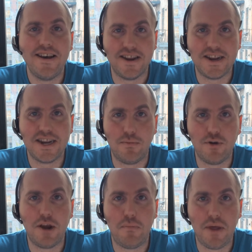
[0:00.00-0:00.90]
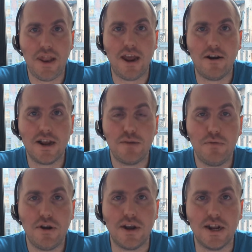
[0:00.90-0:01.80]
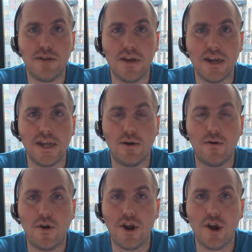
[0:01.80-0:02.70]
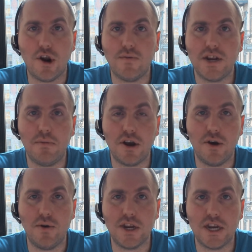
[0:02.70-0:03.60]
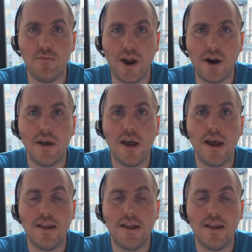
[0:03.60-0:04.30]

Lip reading: that someone had been there and experienced because they were very nervous about going somewhere